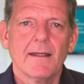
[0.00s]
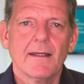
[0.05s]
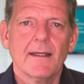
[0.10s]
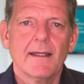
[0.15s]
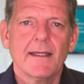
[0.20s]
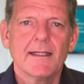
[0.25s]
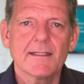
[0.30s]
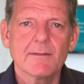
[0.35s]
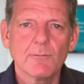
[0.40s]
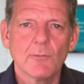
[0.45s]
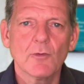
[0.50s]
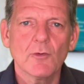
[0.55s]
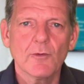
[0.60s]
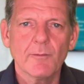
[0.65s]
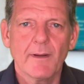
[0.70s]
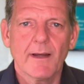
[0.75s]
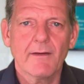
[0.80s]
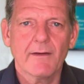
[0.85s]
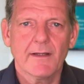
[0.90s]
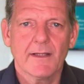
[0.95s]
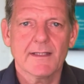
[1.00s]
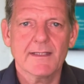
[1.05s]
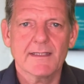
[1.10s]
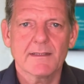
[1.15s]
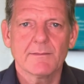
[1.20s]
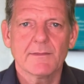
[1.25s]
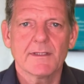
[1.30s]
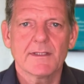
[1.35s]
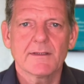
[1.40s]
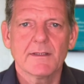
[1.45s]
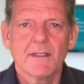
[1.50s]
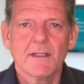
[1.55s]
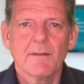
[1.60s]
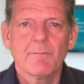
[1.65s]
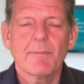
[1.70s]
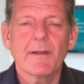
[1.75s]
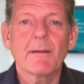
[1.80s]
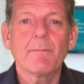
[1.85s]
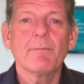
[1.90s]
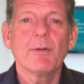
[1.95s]
It's more about customers
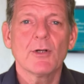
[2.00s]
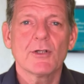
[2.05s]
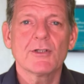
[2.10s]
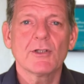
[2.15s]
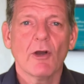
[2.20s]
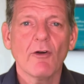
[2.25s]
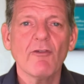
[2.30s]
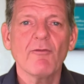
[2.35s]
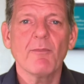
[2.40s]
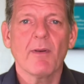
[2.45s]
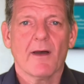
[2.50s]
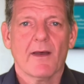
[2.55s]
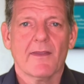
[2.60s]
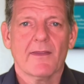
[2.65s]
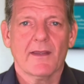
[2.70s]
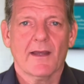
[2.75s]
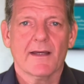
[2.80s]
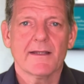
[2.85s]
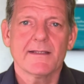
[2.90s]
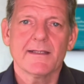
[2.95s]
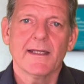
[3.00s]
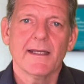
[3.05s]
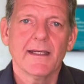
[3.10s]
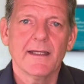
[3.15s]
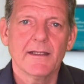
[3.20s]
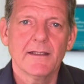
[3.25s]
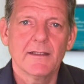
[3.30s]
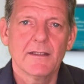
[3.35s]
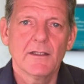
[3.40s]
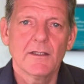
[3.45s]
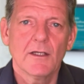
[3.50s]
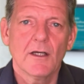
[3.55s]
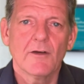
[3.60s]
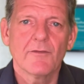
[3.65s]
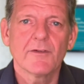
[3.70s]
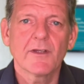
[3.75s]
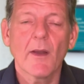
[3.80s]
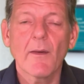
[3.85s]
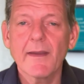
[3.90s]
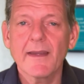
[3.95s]
being put off by the idea
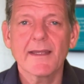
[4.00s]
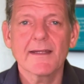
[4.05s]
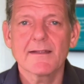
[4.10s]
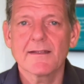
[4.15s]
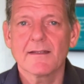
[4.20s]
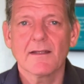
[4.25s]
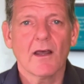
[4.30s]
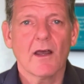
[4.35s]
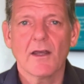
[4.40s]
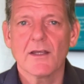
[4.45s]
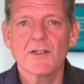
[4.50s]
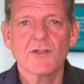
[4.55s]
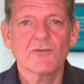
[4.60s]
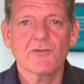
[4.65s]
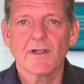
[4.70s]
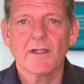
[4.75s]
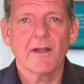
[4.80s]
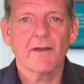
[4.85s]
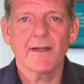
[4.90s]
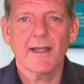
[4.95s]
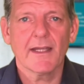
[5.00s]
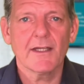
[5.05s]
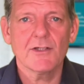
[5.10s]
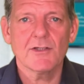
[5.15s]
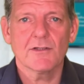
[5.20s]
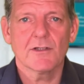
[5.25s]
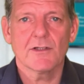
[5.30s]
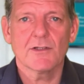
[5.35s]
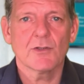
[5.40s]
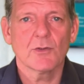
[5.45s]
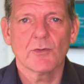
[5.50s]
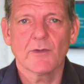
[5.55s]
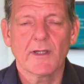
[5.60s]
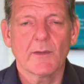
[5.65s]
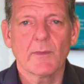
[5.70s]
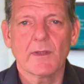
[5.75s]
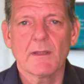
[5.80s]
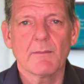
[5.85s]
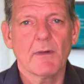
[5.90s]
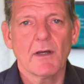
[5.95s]
of going into the high street location and talking
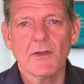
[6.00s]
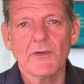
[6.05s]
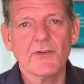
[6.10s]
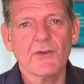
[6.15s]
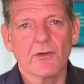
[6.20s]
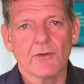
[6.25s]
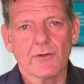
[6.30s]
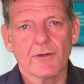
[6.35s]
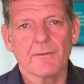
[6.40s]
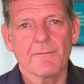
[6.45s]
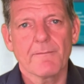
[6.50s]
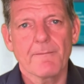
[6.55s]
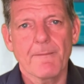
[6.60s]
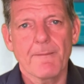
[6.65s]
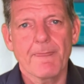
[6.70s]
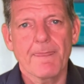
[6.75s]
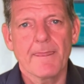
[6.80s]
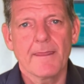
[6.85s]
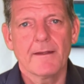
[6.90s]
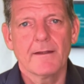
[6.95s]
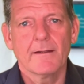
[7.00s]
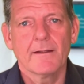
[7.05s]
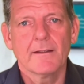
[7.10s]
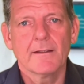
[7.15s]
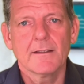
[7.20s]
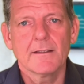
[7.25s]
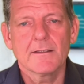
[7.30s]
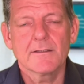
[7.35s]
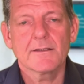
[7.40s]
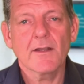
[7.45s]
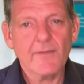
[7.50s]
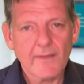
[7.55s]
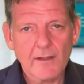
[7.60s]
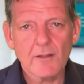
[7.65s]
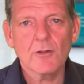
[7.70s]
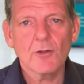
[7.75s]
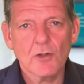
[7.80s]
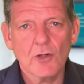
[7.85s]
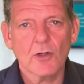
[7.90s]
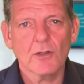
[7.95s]
with a mask on. So they'll
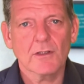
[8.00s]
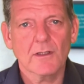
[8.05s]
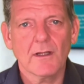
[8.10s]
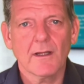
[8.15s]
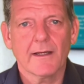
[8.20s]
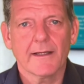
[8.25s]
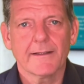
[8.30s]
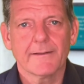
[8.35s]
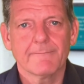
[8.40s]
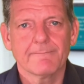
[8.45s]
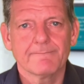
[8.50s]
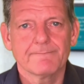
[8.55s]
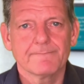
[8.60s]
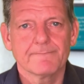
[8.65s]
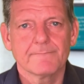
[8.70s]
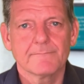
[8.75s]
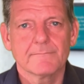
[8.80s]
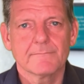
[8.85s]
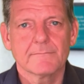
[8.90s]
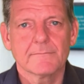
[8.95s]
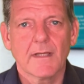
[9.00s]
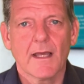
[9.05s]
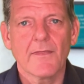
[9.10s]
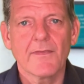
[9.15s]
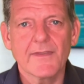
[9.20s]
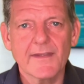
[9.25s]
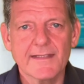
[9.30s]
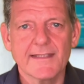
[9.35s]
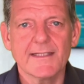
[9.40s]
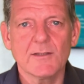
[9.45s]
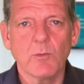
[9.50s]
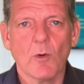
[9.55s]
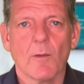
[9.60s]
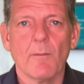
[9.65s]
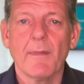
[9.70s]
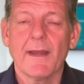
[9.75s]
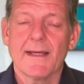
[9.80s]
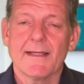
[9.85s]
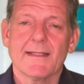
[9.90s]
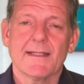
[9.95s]
look online. And this is what
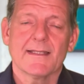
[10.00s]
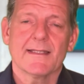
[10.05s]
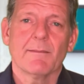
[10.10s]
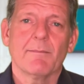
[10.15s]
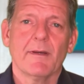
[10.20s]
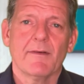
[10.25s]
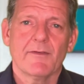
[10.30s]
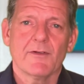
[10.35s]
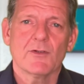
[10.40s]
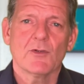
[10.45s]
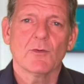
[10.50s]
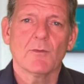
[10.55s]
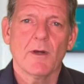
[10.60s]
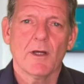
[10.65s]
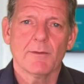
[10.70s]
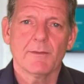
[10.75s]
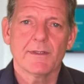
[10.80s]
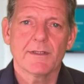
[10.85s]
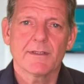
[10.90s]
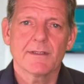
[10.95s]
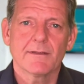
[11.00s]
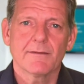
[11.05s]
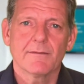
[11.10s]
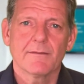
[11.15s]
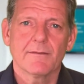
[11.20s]
makes this a pivotal moment.